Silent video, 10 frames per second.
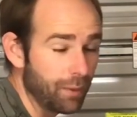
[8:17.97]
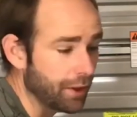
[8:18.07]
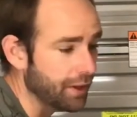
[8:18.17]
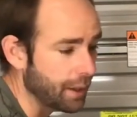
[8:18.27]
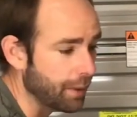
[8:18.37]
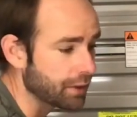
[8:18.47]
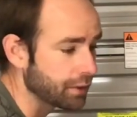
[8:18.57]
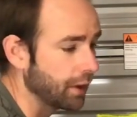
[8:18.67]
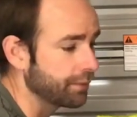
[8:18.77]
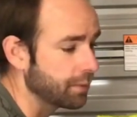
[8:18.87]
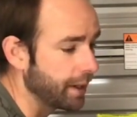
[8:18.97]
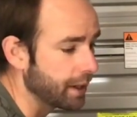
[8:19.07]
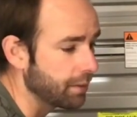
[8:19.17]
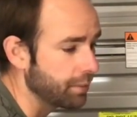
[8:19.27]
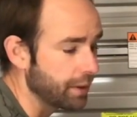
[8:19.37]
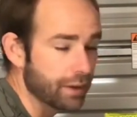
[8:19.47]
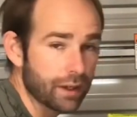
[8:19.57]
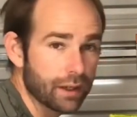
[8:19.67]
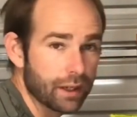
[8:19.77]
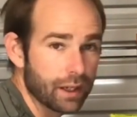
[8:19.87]
I don't get much time to make beer
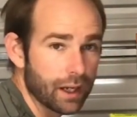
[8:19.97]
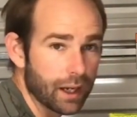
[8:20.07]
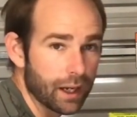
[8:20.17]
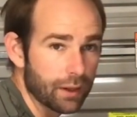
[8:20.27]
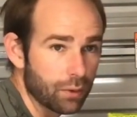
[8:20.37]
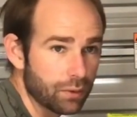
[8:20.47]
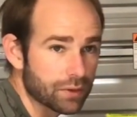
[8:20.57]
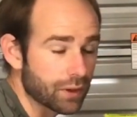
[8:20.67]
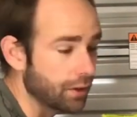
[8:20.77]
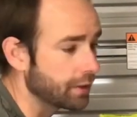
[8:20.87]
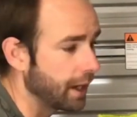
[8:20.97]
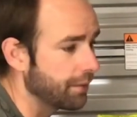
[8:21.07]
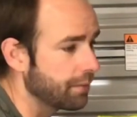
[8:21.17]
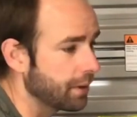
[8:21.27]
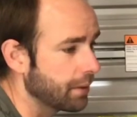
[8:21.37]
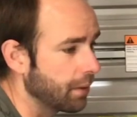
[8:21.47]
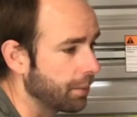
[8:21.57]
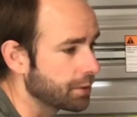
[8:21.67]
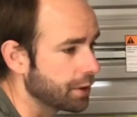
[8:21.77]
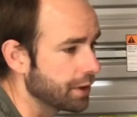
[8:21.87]
at all, so to have an
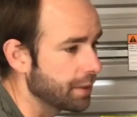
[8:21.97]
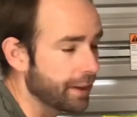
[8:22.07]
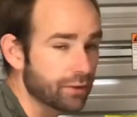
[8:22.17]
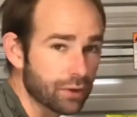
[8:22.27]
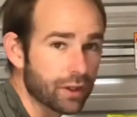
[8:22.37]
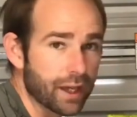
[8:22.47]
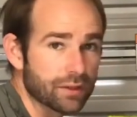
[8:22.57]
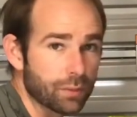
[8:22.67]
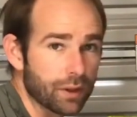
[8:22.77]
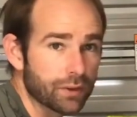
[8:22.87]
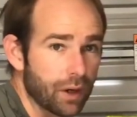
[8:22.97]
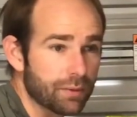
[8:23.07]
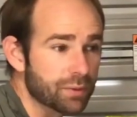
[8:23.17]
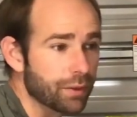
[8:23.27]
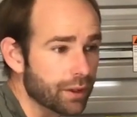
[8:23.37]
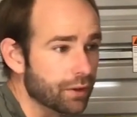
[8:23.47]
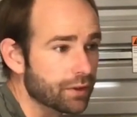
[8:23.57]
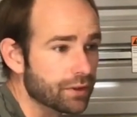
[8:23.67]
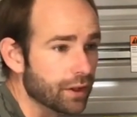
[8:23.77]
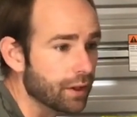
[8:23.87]
opportunity to make 2 kegs at one time is pretty good.
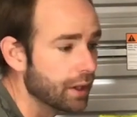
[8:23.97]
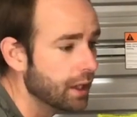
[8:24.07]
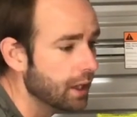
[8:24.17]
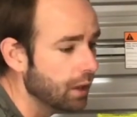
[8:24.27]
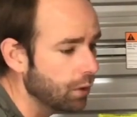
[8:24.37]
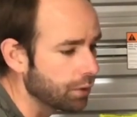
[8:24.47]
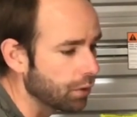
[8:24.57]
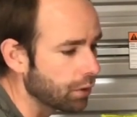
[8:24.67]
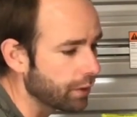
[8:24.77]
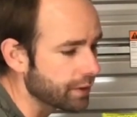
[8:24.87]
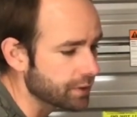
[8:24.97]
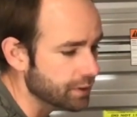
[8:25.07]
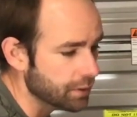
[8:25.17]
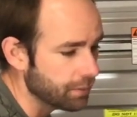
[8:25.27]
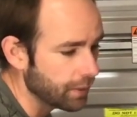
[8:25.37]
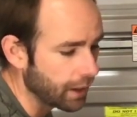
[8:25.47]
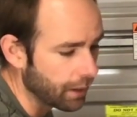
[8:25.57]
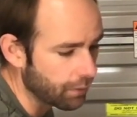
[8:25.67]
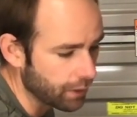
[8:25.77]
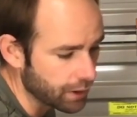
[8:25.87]
So all in all, a great system.
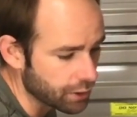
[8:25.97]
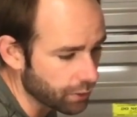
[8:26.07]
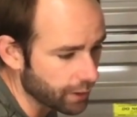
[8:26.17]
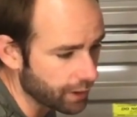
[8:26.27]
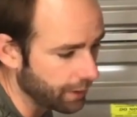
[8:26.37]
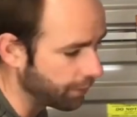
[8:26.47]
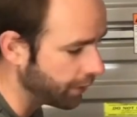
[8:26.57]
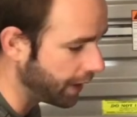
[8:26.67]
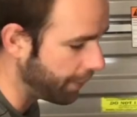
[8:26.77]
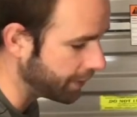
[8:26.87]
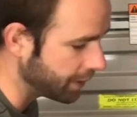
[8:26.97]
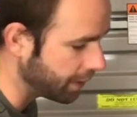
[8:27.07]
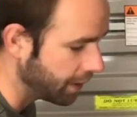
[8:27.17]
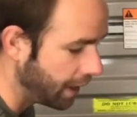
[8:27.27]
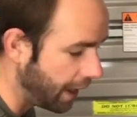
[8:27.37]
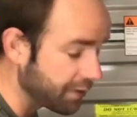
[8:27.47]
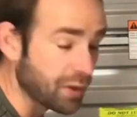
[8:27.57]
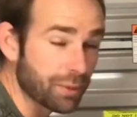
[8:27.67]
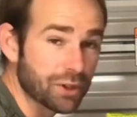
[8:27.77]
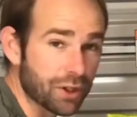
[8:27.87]
I really enjoy it, and I'm really happy to have this
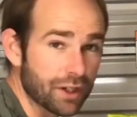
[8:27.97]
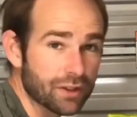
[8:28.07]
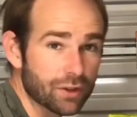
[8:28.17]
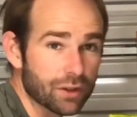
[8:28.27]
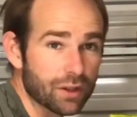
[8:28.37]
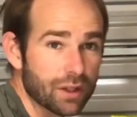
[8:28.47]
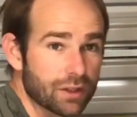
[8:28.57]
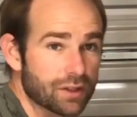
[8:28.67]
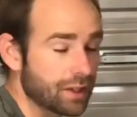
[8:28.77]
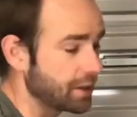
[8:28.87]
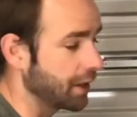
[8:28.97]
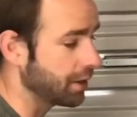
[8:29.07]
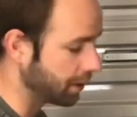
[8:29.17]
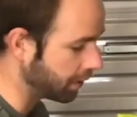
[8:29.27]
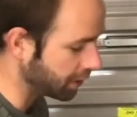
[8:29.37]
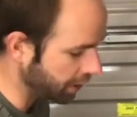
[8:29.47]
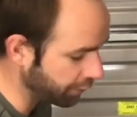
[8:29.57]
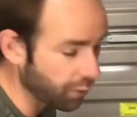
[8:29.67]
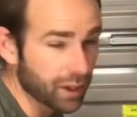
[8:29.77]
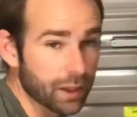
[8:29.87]
opportunity to test out the
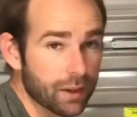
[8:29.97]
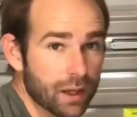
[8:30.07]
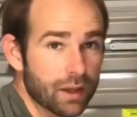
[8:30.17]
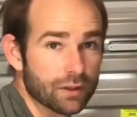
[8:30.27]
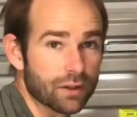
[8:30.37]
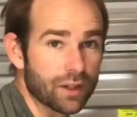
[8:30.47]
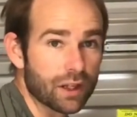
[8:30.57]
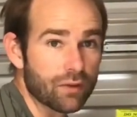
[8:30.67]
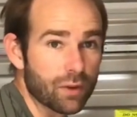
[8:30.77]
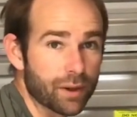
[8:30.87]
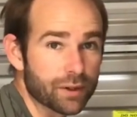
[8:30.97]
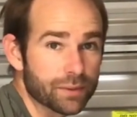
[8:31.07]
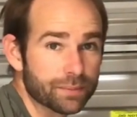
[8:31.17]
G40. So thank you very much.